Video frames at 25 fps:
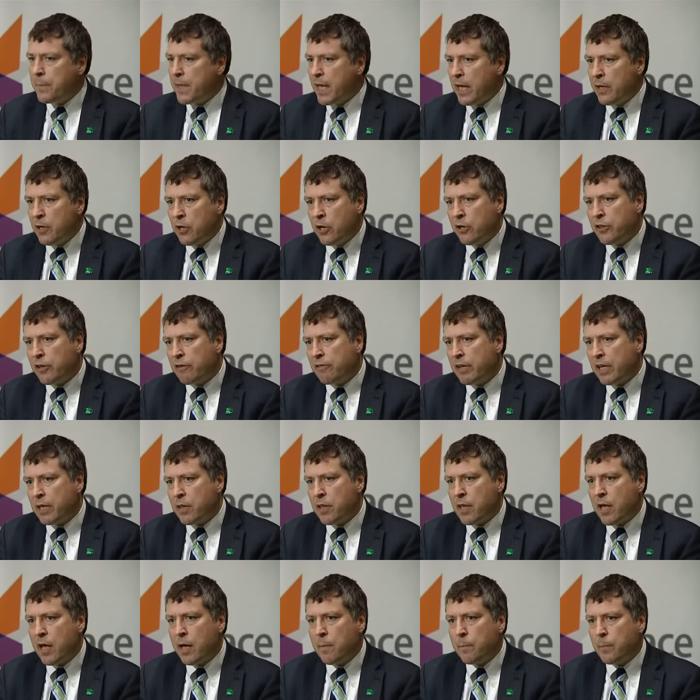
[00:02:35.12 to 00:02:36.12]
Another
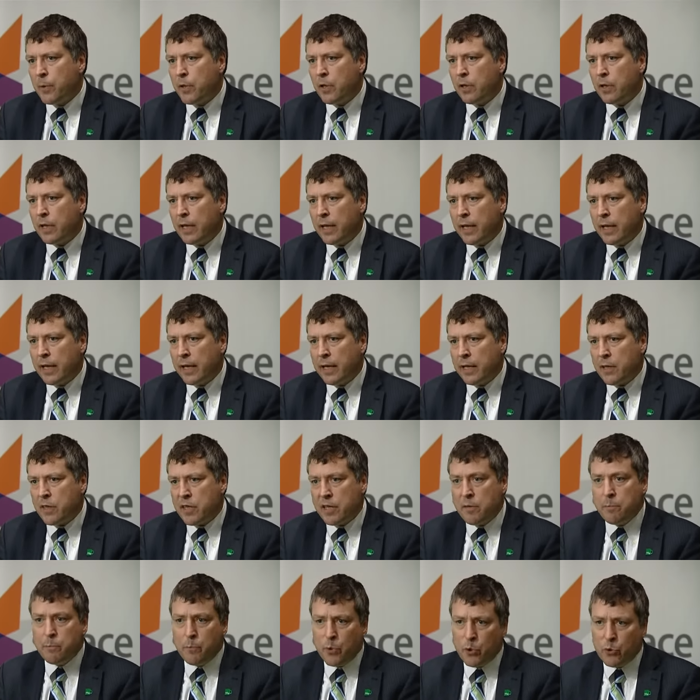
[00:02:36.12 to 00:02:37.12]
example is
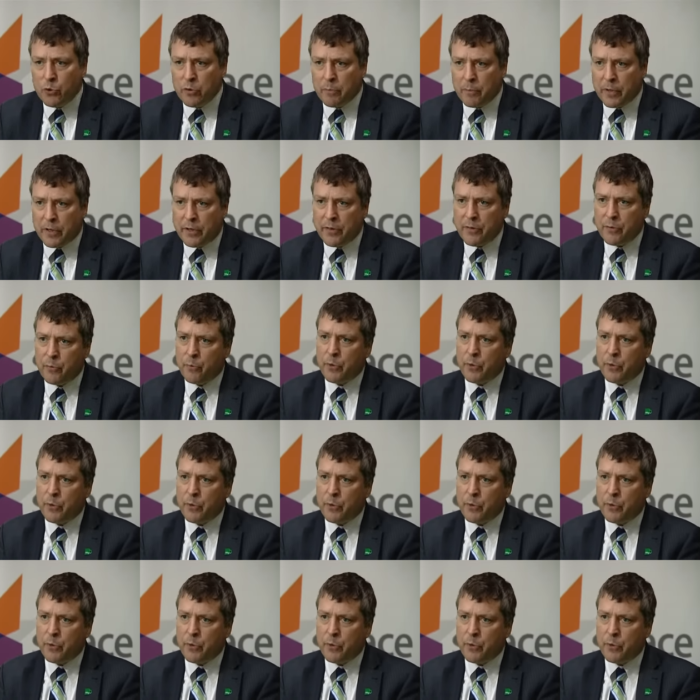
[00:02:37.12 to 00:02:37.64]
in Bournemouth,